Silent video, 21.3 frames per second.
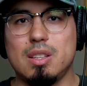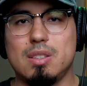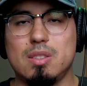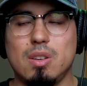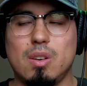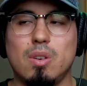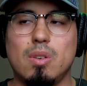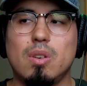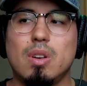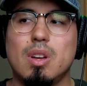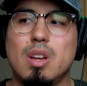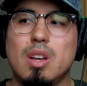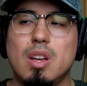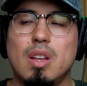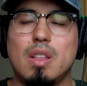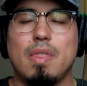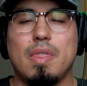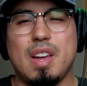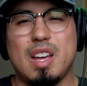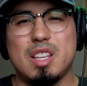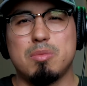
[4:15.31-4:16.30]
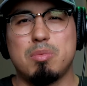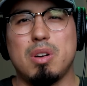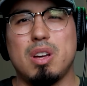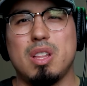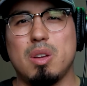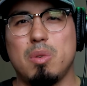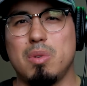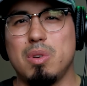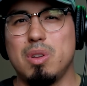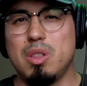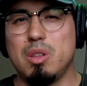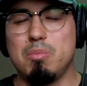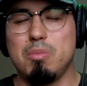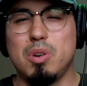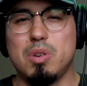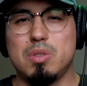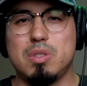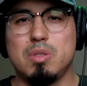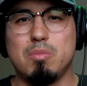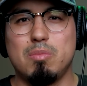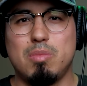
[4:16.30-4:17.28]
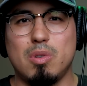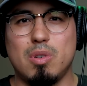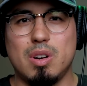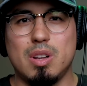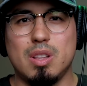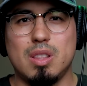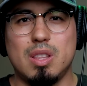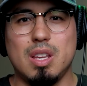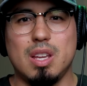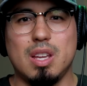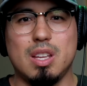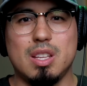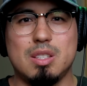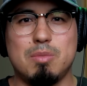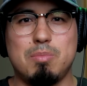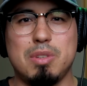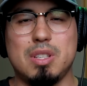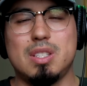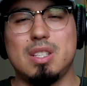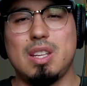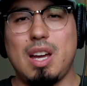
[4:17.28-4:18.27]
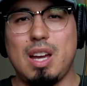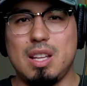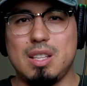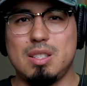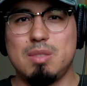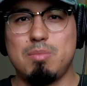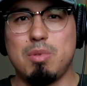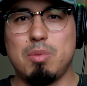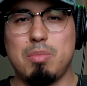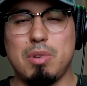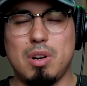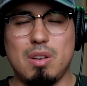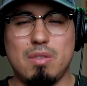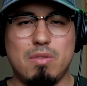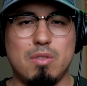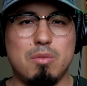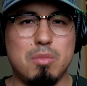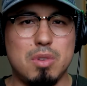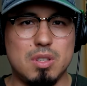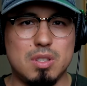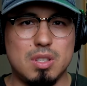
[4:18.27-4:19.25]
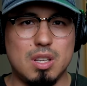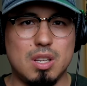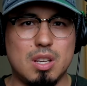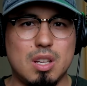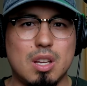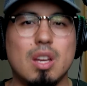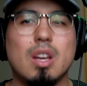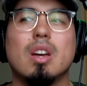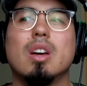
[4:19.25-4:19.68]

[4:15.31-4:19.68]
So that's probably one of the most important things besides preparing for music,